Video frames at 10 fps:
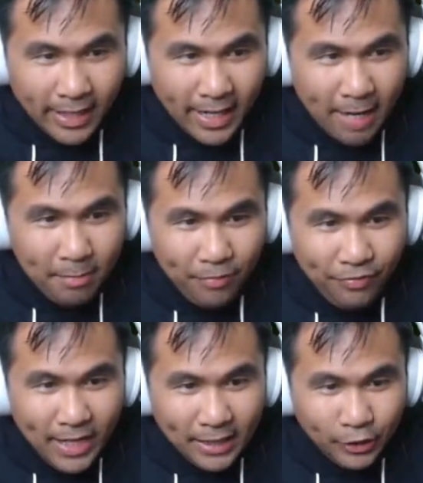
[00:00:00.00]
I'm a
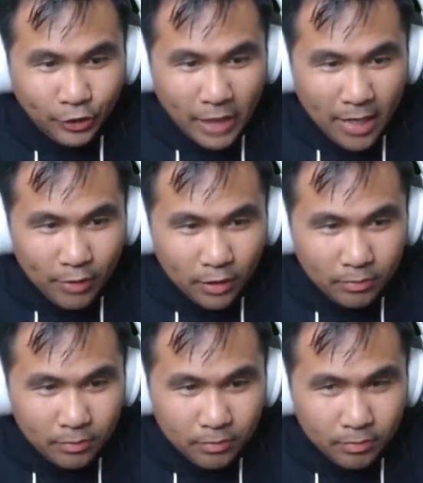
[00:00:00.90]
fast travel!
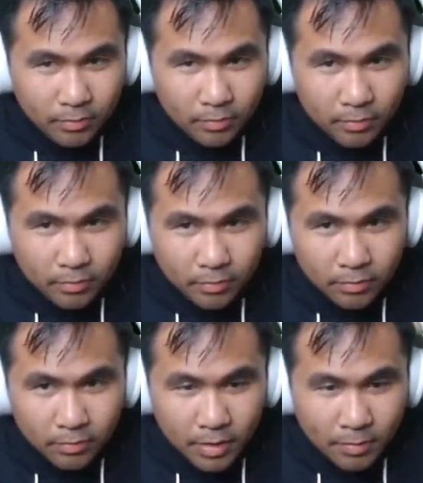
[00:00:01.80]

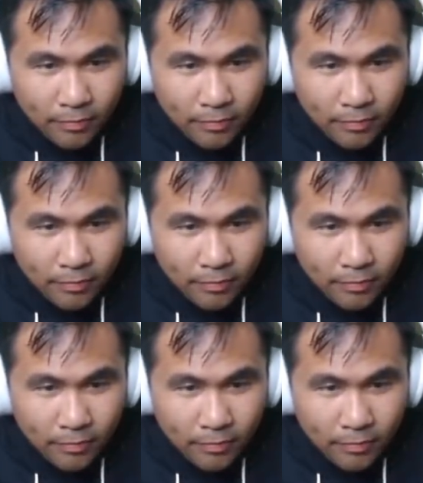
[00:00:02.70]
I'm